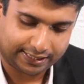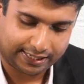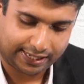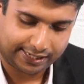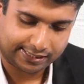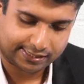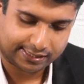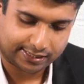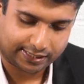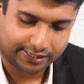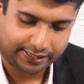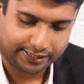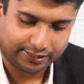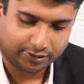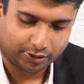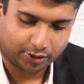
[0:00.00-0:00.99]
days
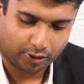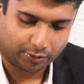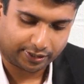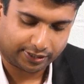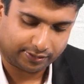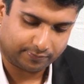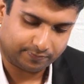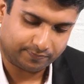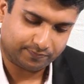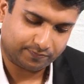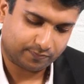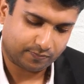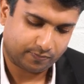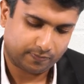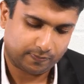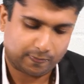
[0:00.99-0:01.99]
in total.
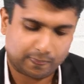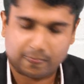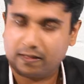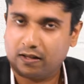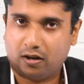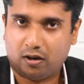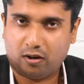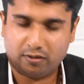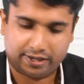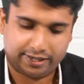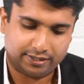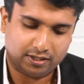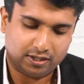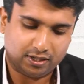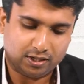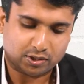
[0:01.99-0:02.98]

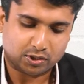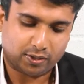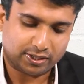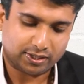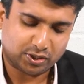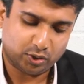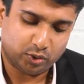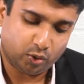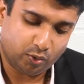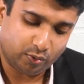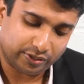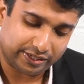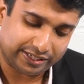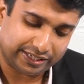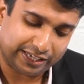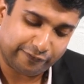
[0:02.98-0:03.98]
Alright, so as you
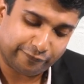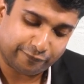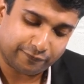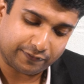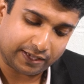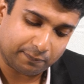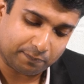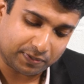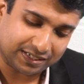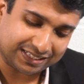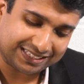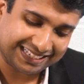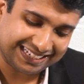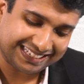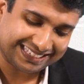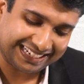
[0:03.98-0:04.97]
know, if a
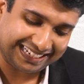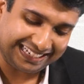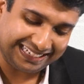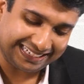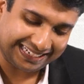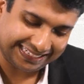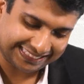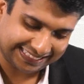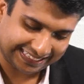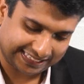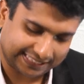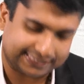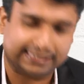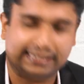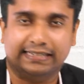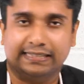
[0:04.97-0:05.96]
person is an Indian
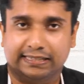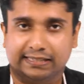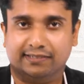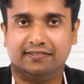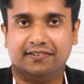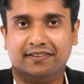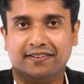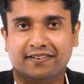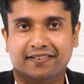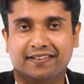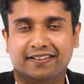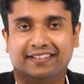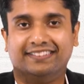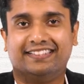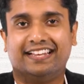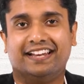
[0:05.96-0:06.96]
citizen,
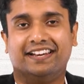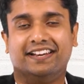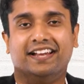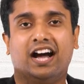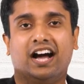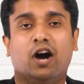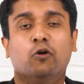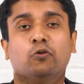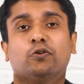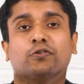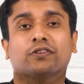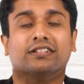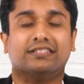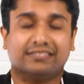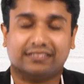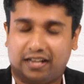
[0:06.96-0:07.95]
then how
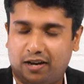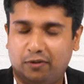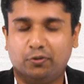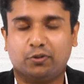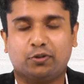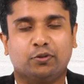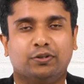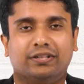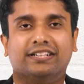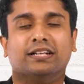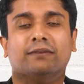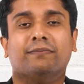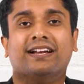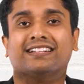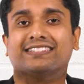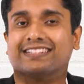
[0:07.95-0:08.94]
to
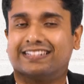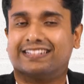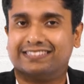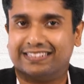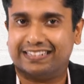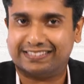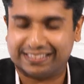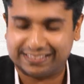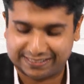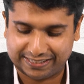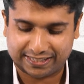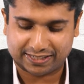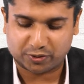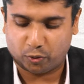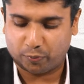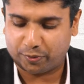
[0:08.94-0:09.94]
determine his residential
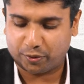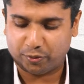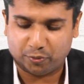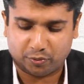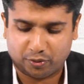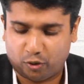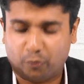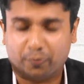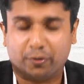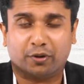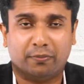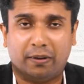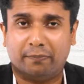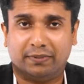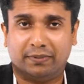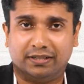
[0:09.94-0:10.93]
status, hope you
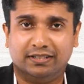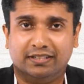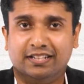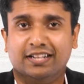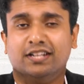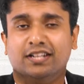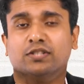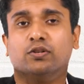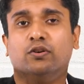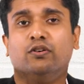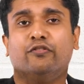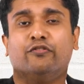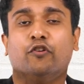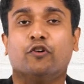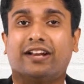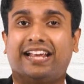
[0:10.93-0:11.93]
remember.
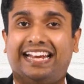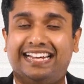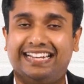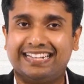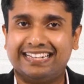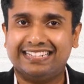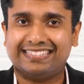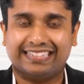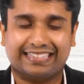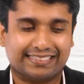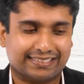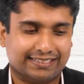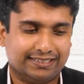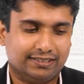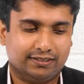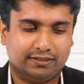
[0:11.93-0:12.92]
So for Indian
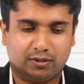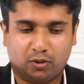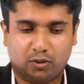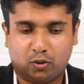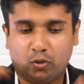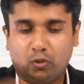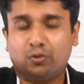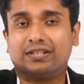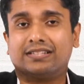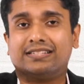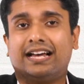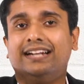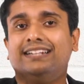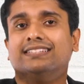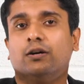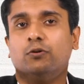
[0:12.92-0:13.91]
citizen who
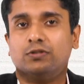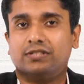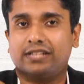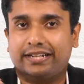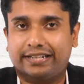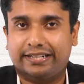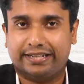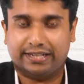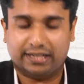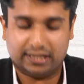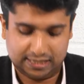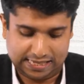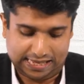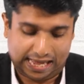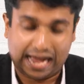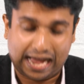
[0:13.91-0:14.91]
resides outside India
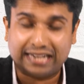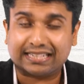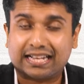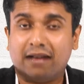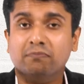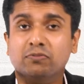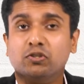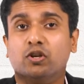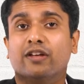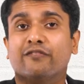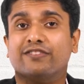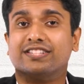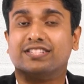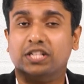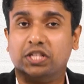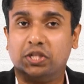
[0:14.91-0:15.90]
and comes on a
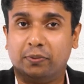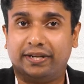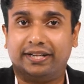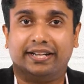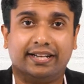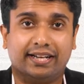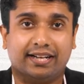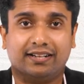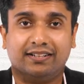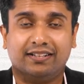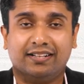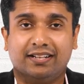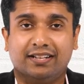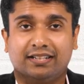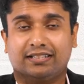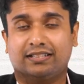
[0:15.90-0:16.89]
visit to India,
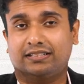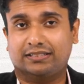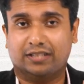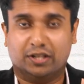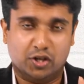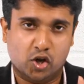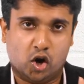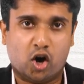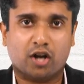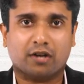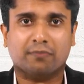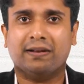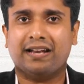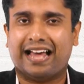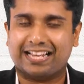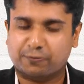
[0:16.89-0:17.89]
the
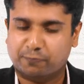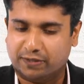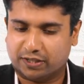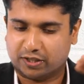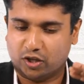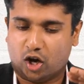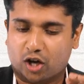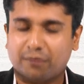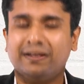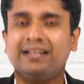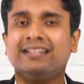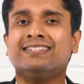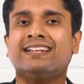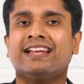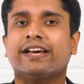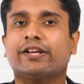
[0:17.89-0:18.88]
normal, as per
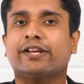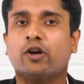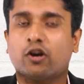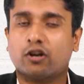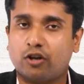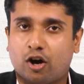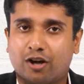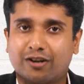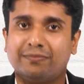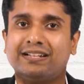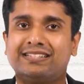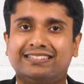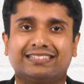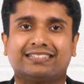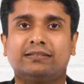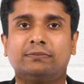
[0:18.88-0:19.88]
normal scenario or normal
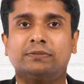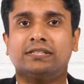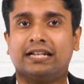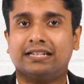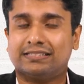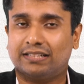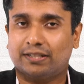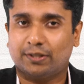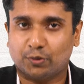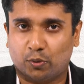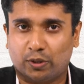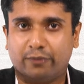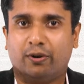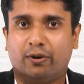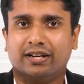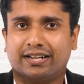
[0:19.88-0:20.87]
circumstance, there is
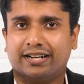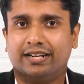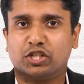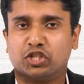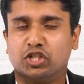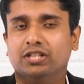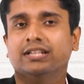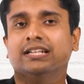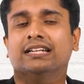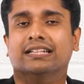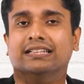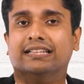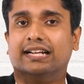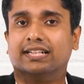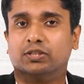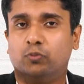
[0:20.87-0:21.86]
only one condition.
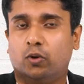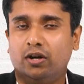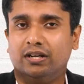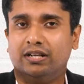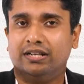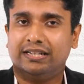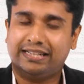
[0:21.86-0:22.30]
That is what?